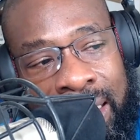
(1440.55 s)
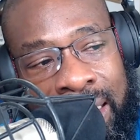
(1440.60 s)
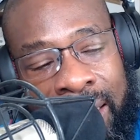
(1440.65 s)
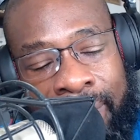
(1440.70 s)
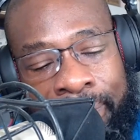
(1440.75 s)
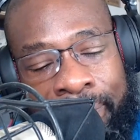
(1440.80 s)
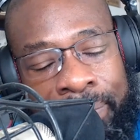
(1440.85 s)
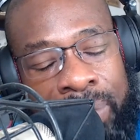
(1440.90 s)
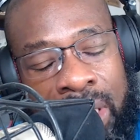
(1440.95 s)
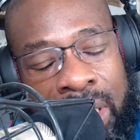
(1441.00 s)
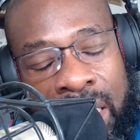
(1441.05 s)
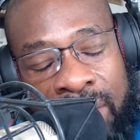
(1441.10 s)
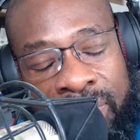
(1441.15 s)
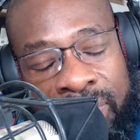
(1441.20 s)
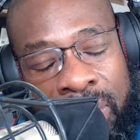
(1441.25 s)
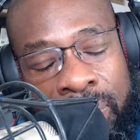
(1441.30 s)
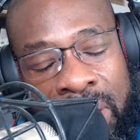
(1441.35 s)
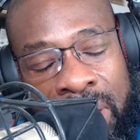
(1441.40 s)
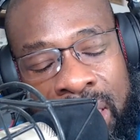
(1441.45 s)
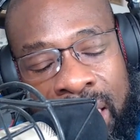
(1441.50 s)
and then
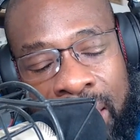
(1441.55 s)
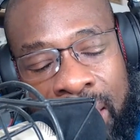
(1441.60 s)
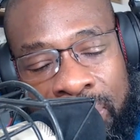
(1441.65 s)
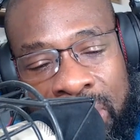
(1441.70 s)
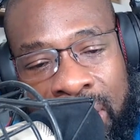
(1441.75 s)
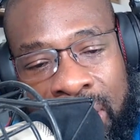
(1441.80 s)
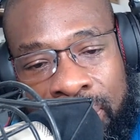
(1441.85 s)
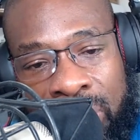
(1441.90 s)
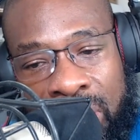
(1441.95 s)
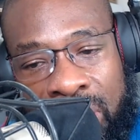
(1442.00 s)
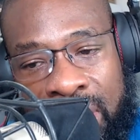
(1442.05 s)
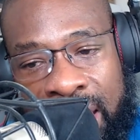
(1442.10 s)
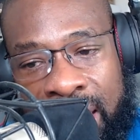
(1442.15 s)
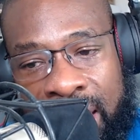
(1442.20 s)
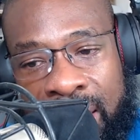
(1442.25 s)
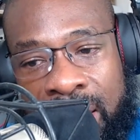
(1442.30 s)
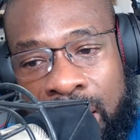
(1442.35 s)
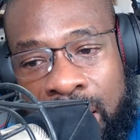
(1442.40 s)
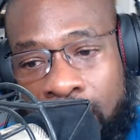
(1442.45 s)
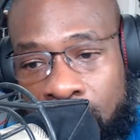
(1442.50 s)
if it becomes something
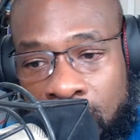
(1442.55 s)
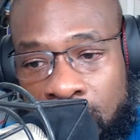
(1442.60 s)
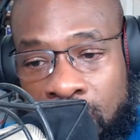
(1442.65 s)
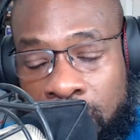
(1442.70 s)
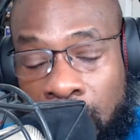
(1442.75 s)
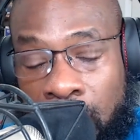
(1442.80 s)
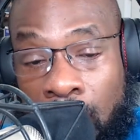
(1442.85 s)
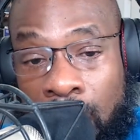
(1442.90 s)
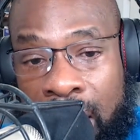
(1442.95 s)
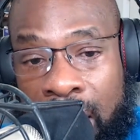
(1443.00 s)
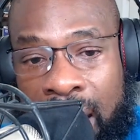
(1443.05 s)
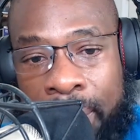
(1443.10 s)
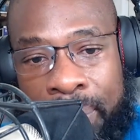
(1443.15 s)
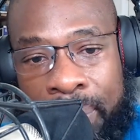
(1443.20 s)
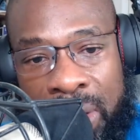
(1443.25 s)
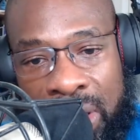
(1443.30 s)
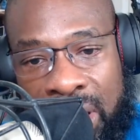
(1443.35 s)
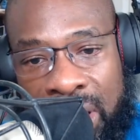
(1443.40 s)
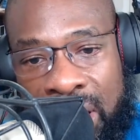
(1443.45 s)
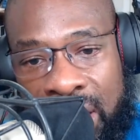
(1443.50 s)
that you know small
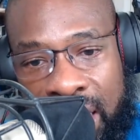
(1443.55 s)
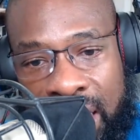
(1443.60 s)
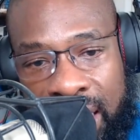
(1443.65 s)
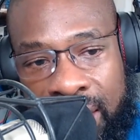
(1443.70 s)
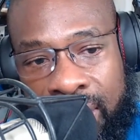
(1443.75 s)
companies can